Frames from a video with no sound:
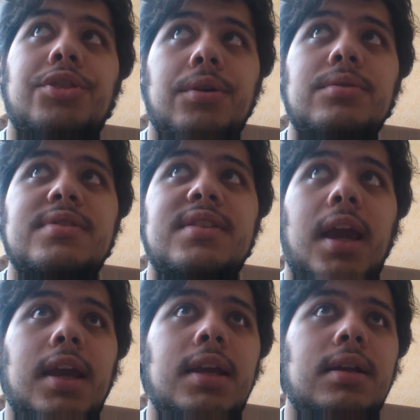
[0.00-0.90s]

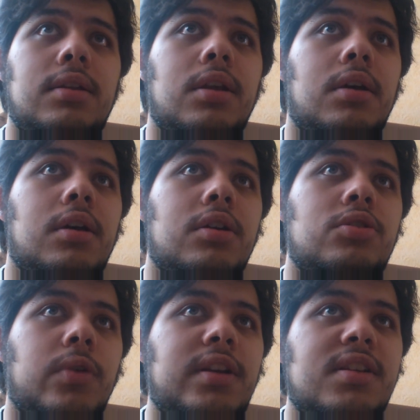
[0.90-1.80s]
Thursday
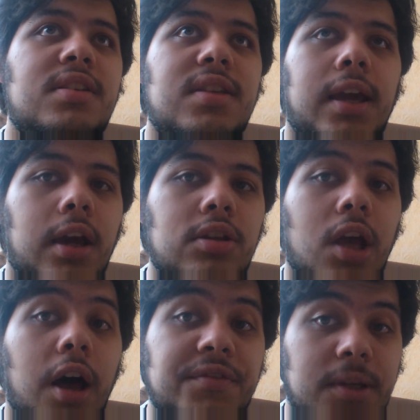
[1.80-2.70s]
the 22nd of